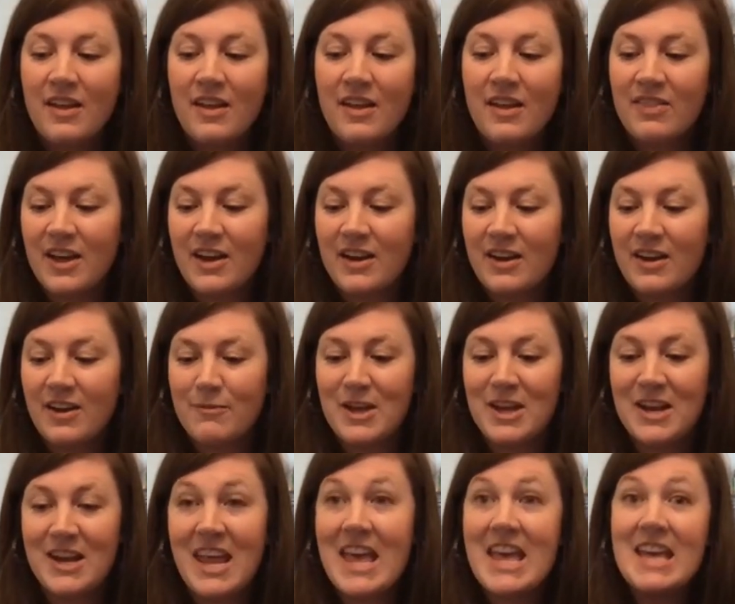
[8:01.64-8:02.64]
that
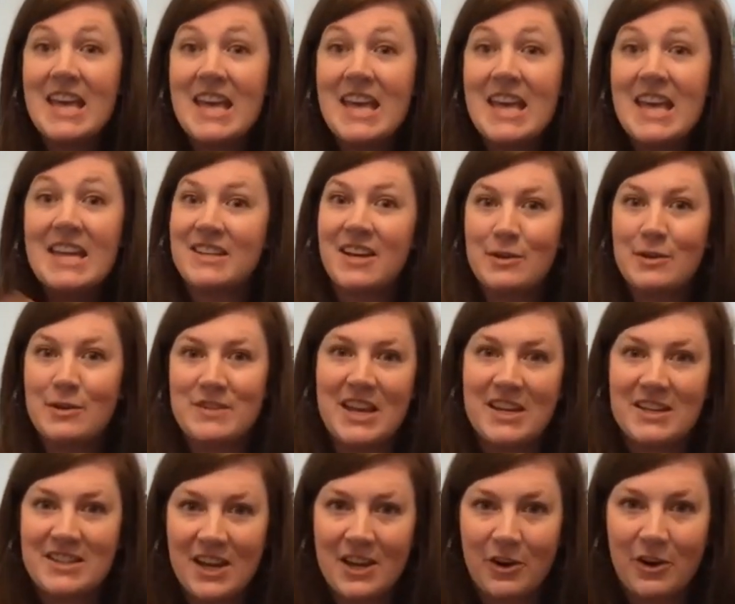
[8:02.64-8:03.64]
an end times
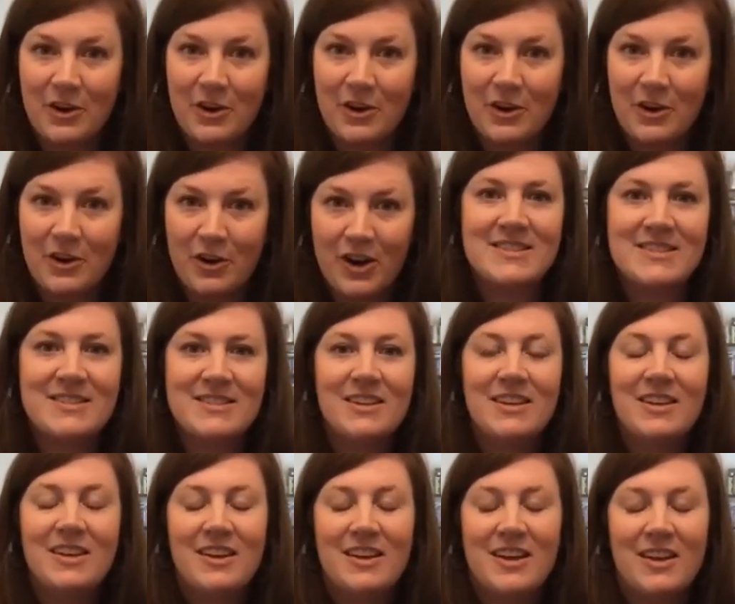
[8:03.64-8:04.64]

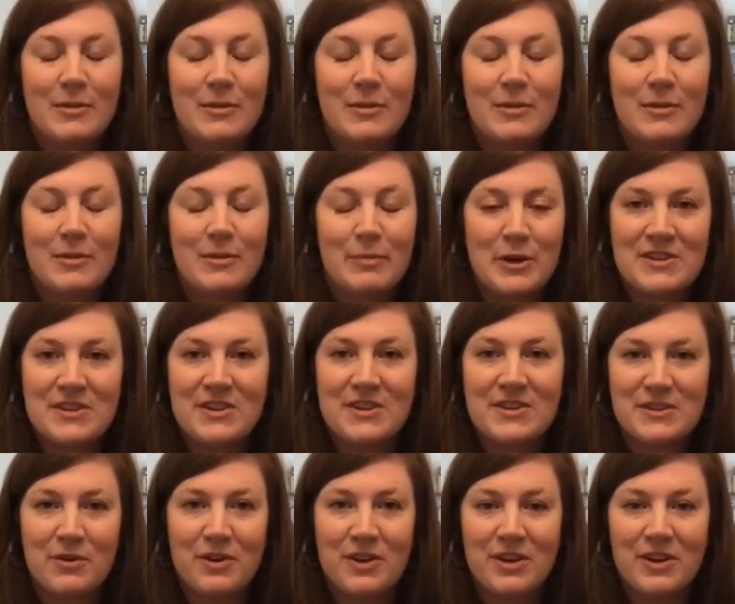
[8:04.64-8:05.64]
Antichrist, the person
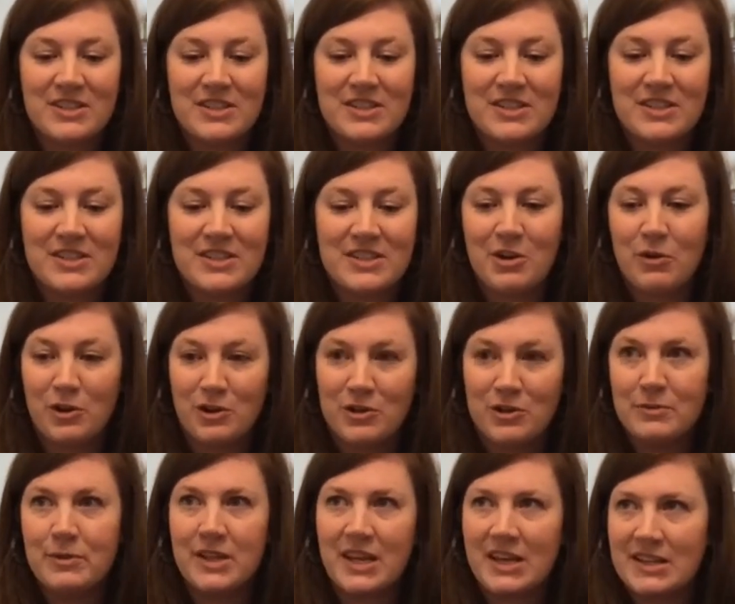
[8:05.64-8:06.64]
who's going to, you know,
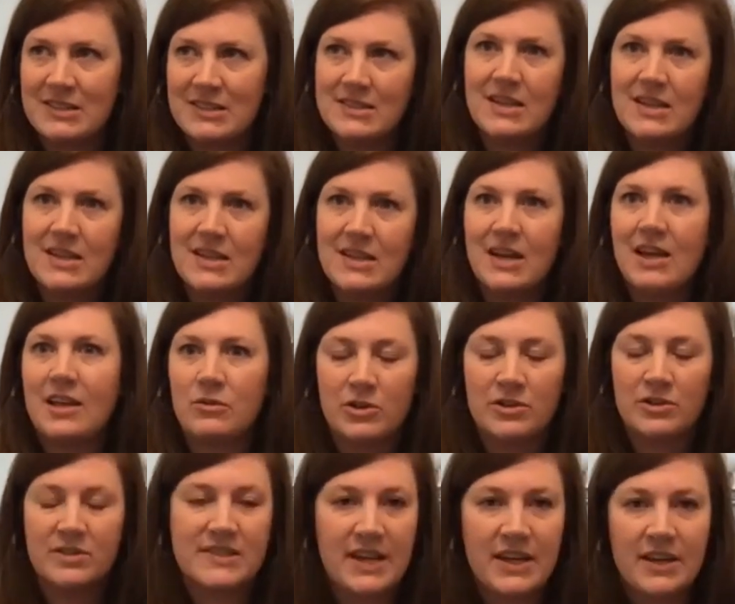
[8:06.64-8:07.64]
ultimately consign the
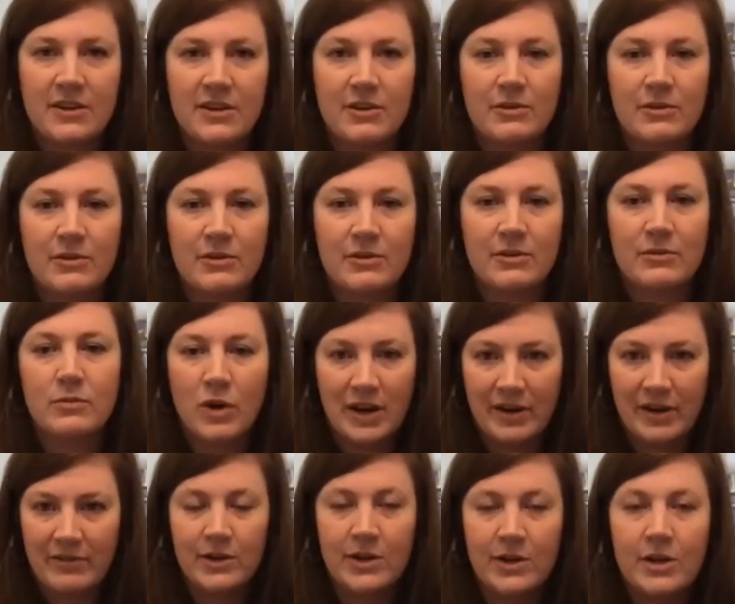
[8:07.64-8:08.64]
world to Satan or
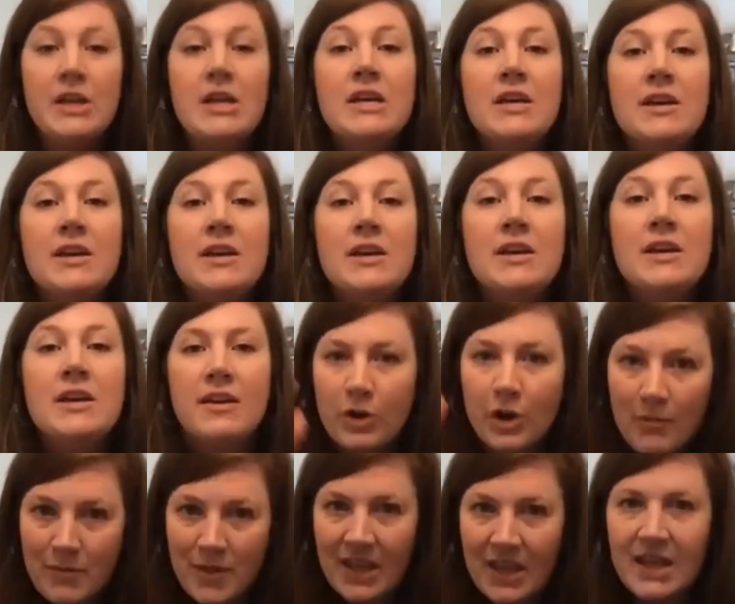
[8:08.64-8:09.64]
whatever, we're
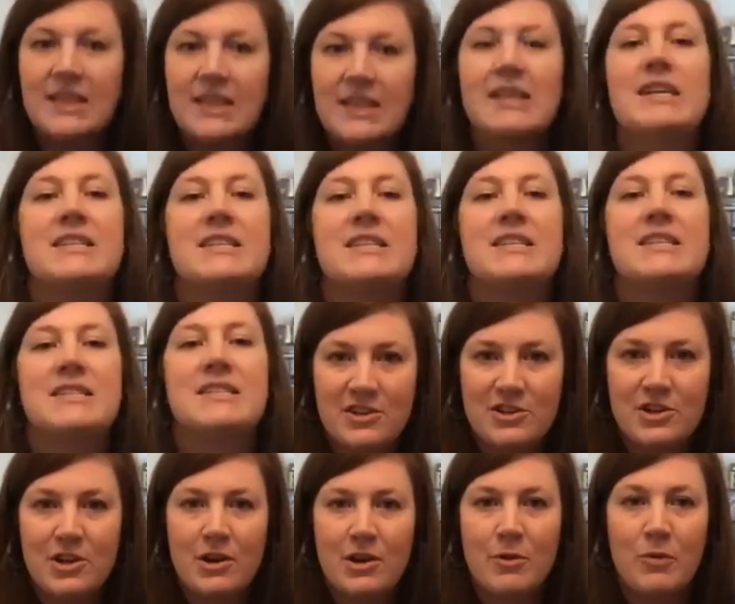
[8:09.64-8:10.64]
not making a list to
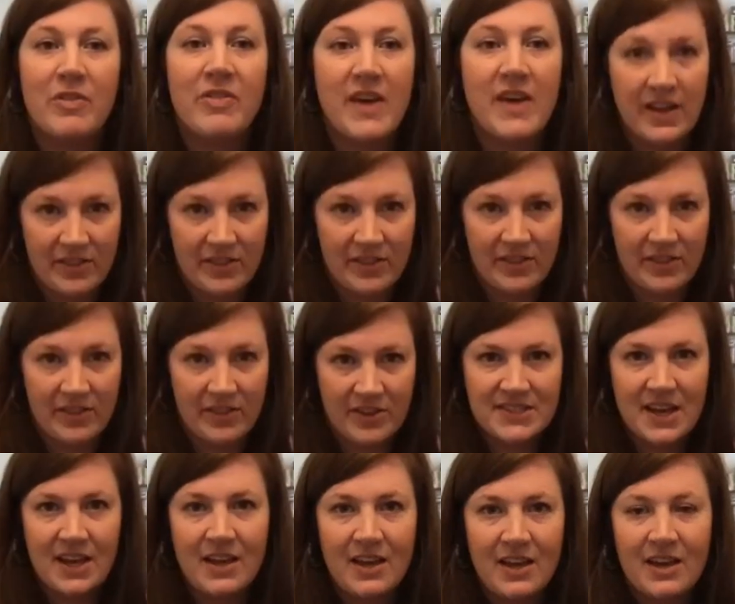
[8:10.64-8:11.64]
determine what that
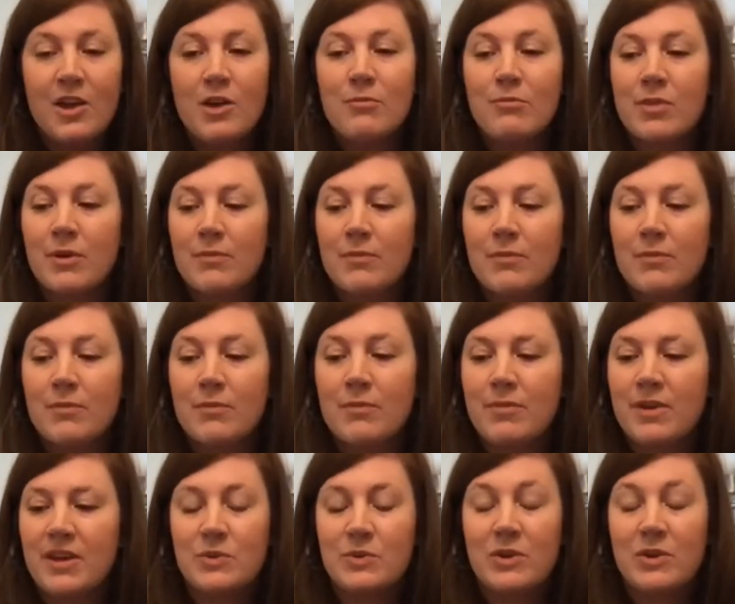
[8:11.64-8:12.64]
looks like. But
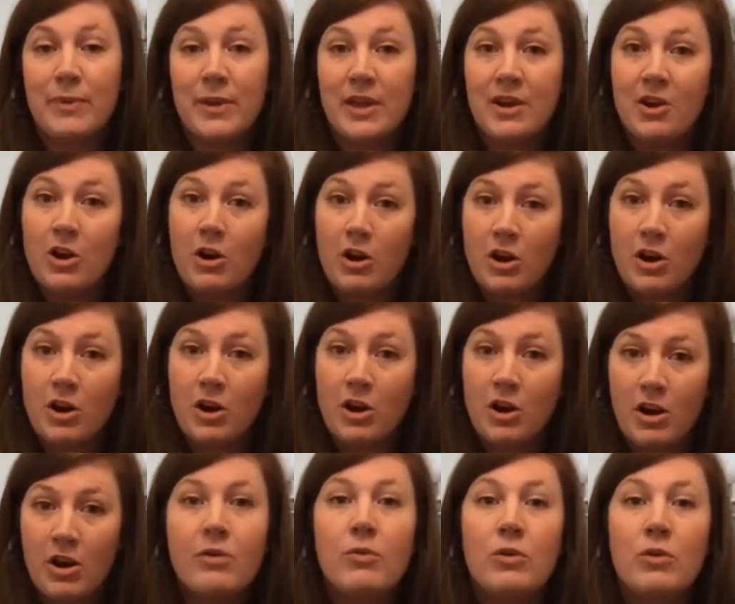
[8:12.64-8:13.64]
because we've been
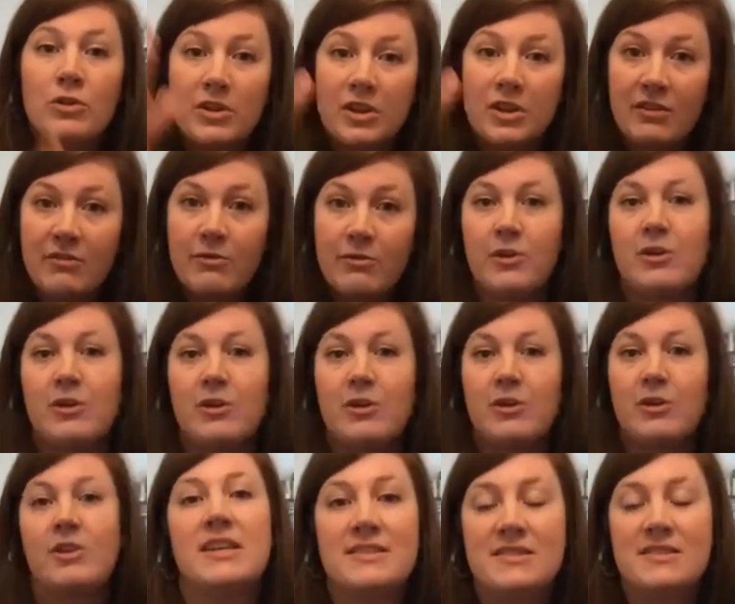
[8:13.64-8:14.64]
hurt, we're looking for a
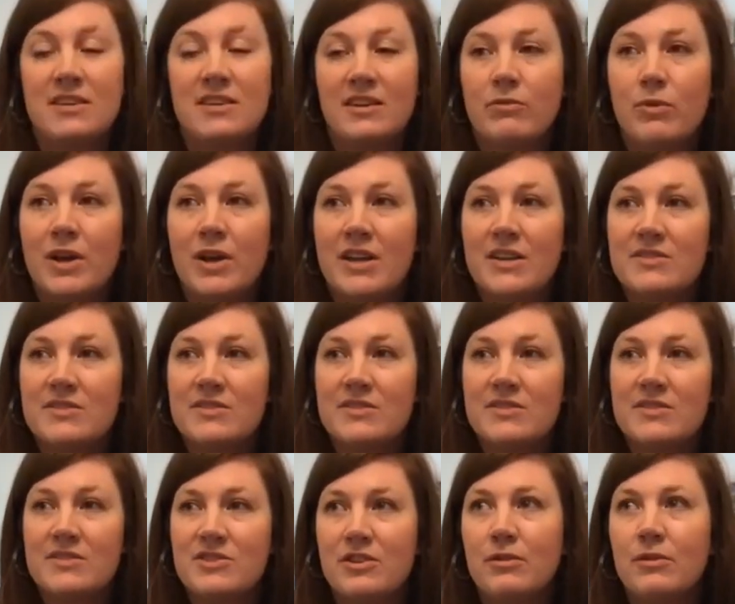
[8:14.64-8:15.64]
list of
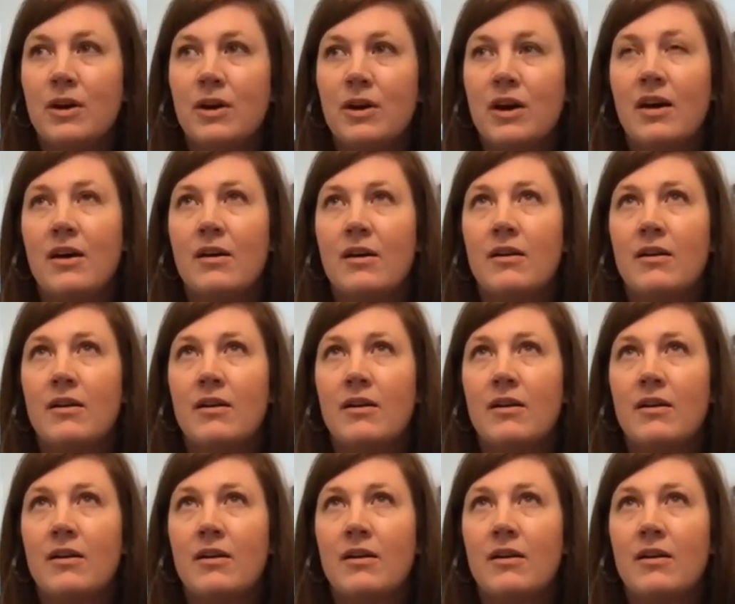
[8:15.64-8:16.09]
ways to